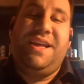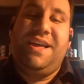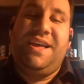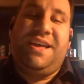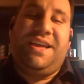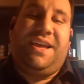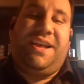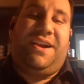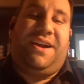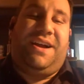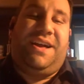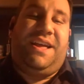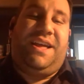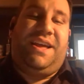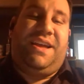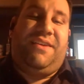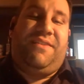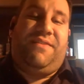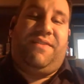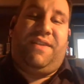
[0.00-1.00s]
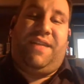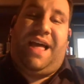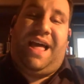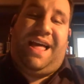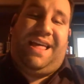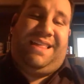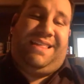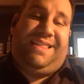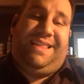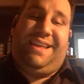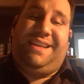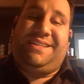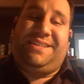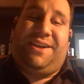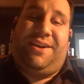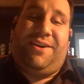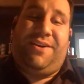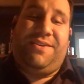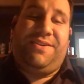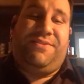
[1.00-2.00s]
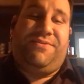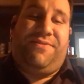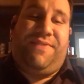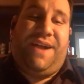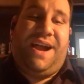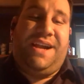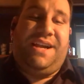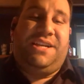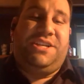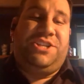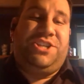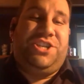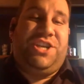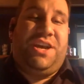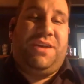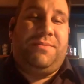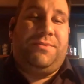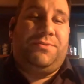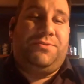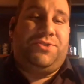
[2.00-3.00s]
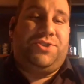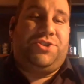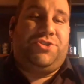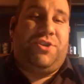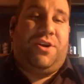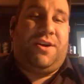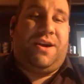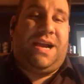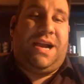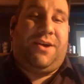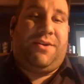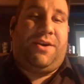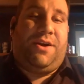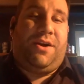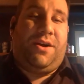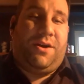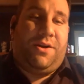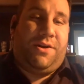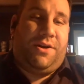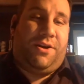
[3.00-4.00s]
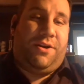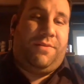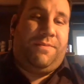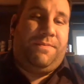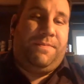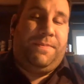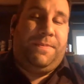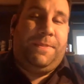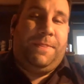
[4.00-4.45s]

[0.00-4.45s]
it's hard to find a GM who struck out harder